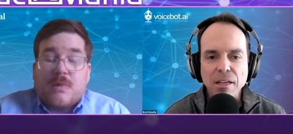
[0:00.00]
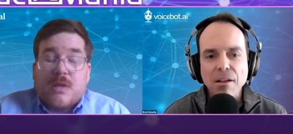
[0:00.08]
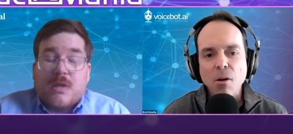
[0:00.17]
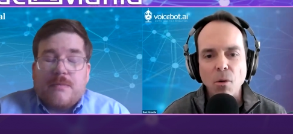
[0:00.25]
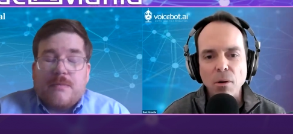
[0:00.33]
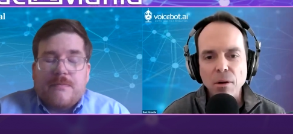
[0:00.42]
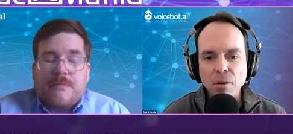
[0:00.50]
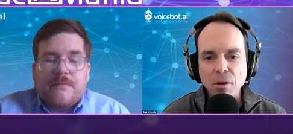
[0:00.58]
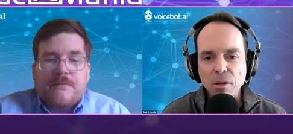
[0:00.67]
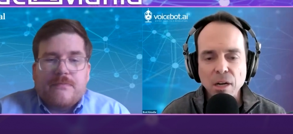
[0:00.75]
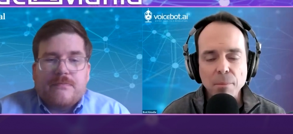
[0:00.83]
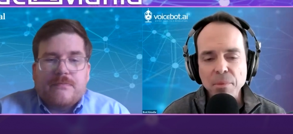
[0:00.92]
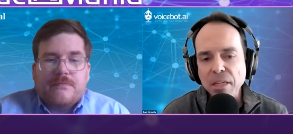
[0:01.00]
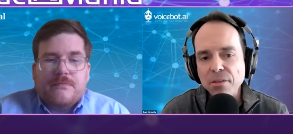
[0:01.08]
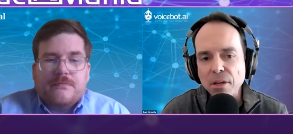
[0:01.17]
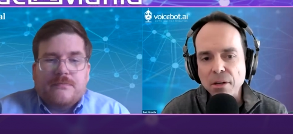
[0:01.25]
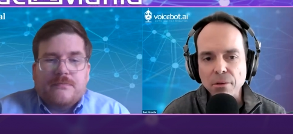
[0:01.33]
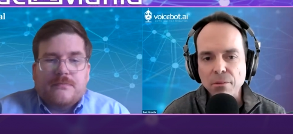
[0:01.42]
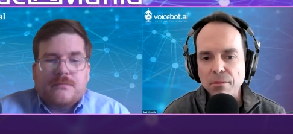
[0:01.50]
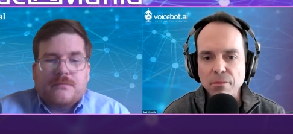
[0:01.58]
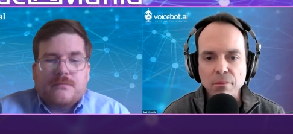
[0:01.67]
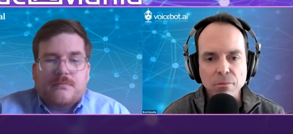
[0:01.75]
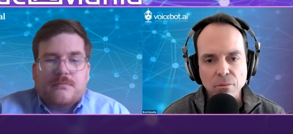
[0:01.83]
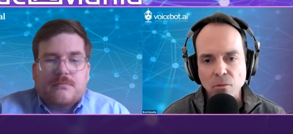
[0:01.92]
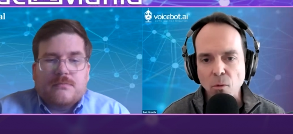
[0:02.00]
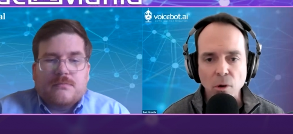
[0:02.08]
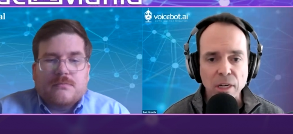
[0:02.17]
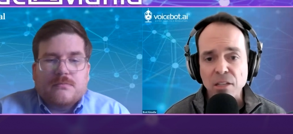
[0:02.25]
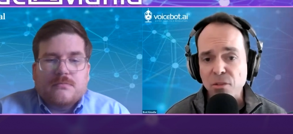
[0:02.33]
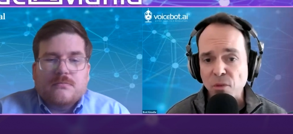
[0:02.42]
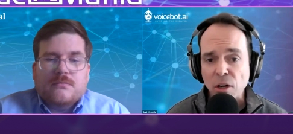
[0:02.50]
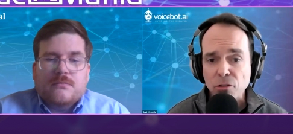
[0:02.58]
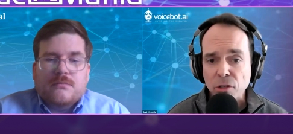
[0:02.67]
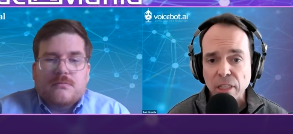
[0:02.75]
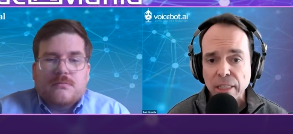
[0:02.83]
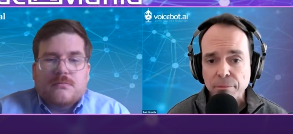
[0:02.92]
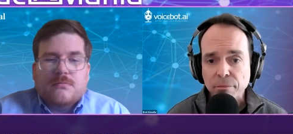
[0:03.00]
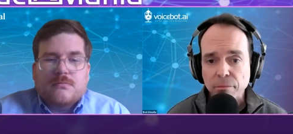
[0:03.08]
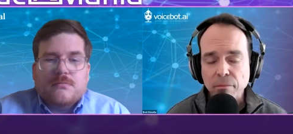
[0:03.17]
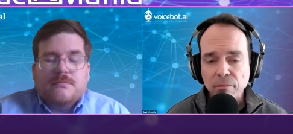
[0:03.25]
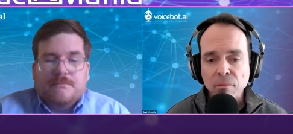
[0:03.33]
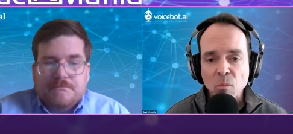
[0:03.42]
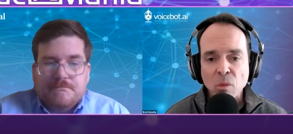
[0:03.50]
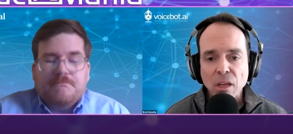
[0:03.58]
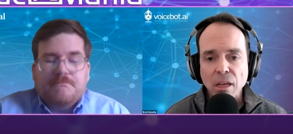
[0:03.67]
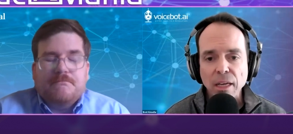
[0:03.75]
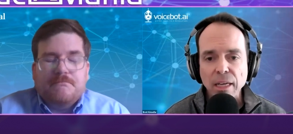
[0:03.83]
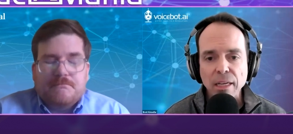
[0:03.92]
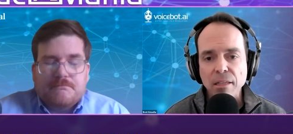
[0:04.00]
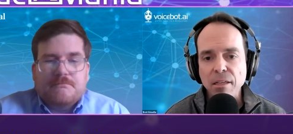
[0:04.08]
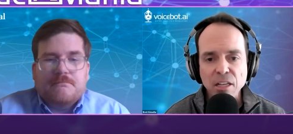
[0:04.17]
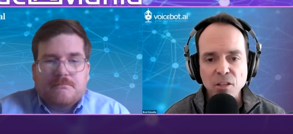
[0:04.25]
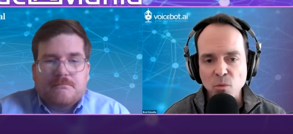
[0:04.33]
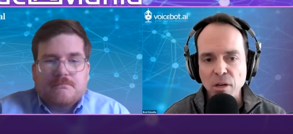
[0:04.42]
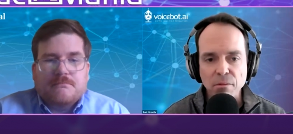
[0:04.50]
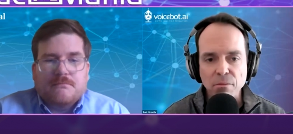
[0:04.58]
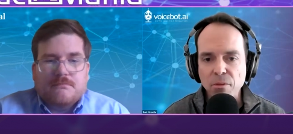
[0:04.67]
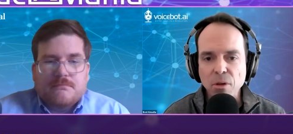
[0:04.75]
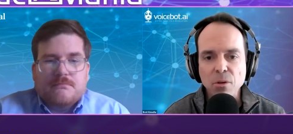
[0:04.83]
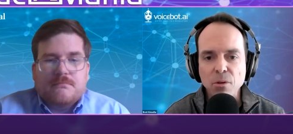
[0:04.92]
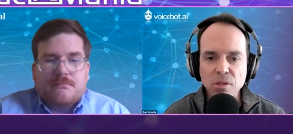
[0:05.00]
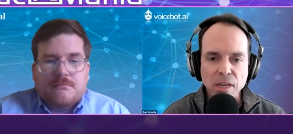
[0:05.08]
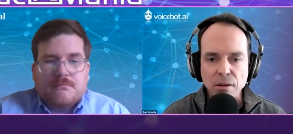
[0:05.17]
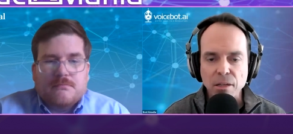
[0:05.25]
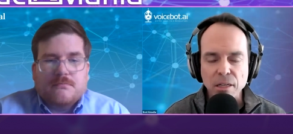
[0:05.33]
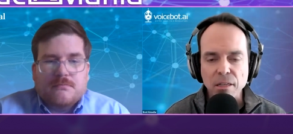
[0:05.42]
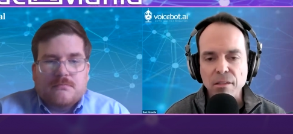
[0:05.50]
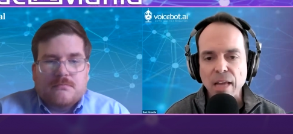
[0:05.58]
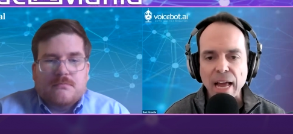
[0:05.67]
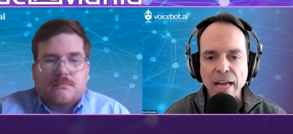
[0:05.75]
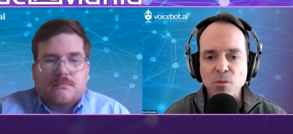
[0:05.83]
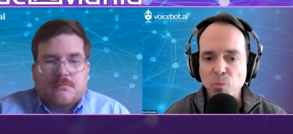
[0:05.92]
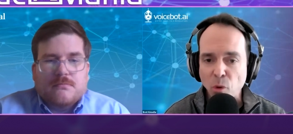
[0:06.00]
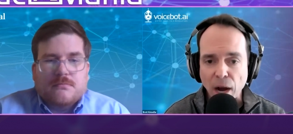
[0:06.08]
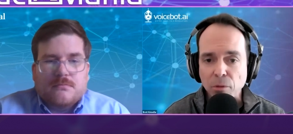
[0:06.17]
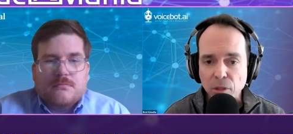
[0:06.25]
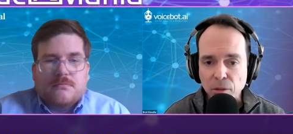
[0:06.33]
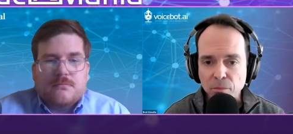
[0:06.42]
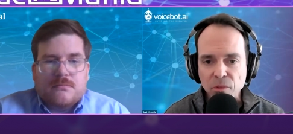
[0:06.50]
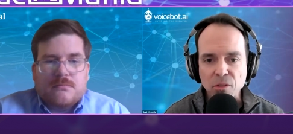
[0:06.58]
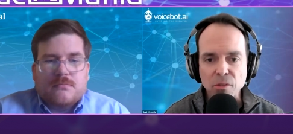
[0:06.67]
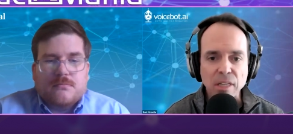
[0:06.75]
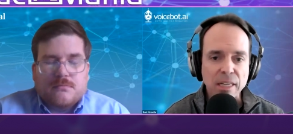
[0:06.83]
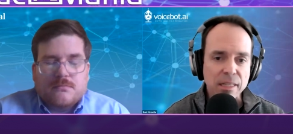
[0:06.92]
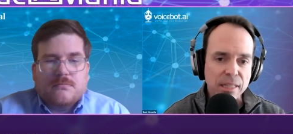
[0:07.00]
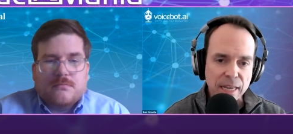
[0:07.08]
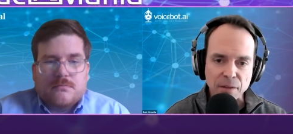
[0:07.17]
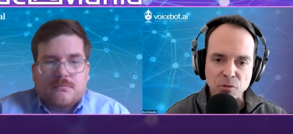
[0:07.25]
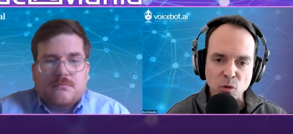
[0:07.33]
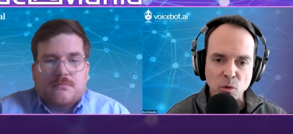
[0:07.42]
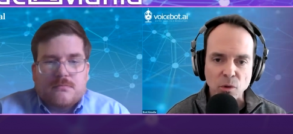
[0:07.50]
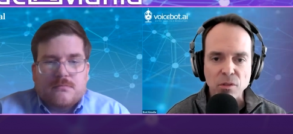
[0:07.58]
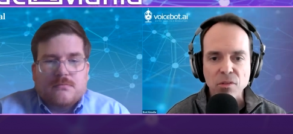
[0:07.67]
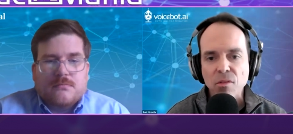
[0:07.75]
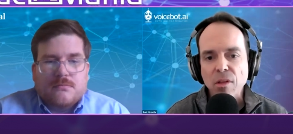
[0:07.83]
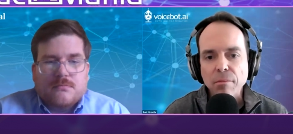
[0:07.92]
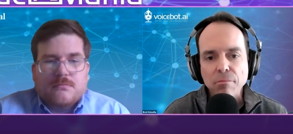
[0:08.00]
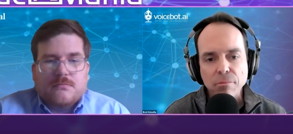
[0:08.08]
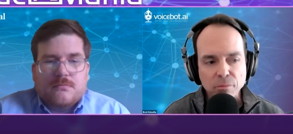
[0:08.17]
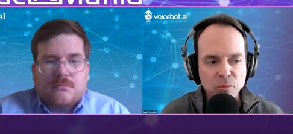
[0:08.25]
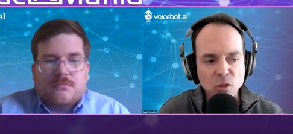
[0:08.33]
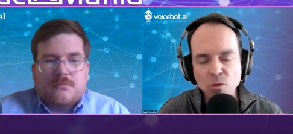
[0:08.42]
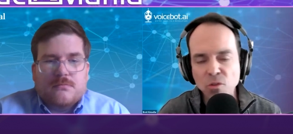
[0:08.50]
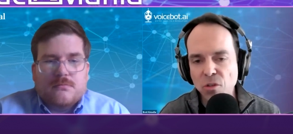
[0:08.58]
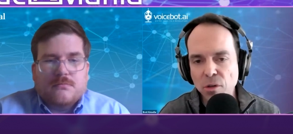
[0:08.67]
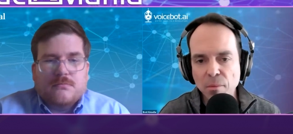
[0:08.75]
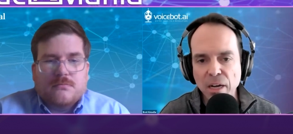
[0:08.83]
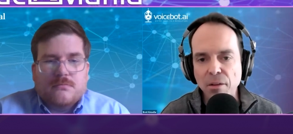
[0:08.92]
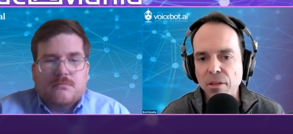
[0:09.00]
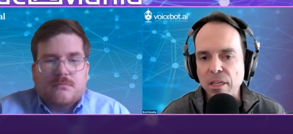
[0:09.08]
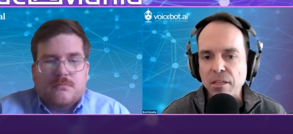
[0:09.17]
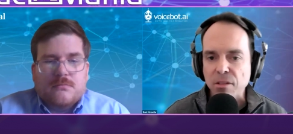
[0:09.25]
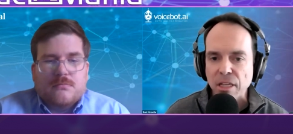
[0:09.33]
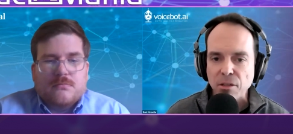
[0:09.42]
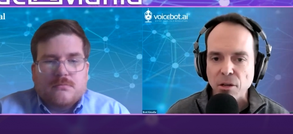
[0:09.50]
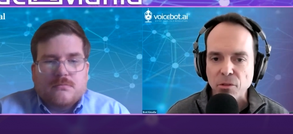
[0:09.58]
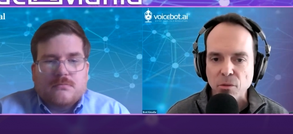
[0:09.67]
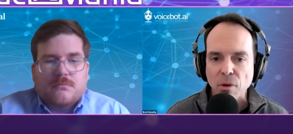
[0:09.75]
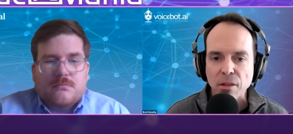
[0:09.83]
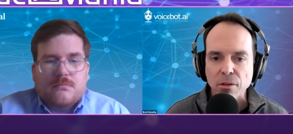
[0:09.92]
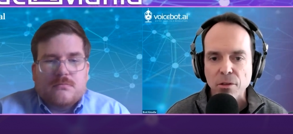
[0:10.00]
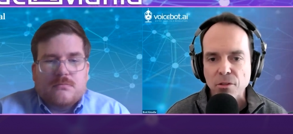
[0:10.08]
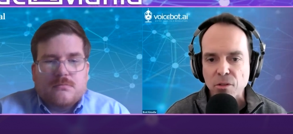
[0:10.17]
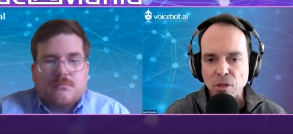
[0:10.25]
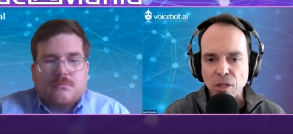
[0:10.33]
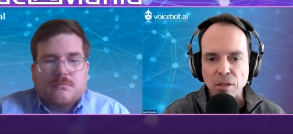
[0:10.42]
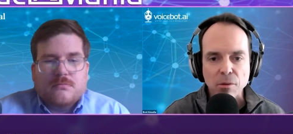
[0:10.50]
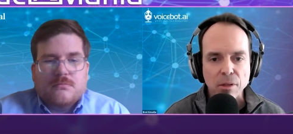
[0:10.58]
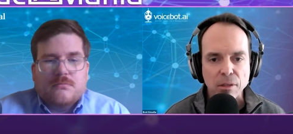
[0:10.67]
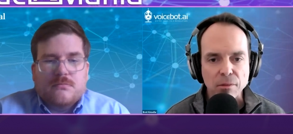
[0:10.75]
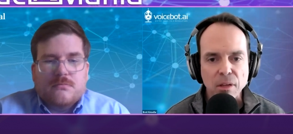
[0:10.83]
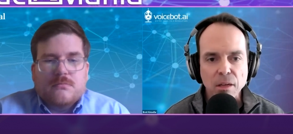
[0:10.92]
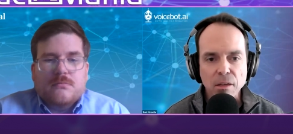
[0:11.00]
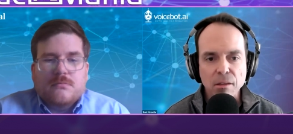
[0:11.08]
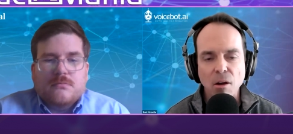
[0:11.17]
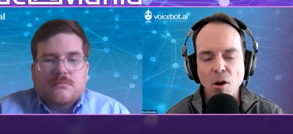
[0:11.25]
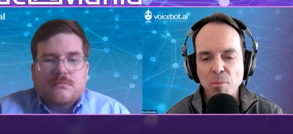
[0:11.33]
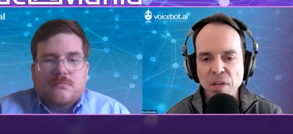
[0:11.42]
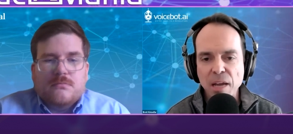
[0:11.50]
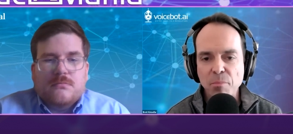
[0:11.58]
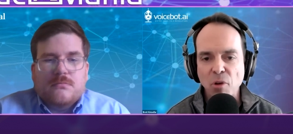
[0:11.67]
Speaker 1: yeah companies are organized functionally mm-hmm. and each one of those areas has problems or they and they have tools that do a certain amount of things and they don't do others like the rpa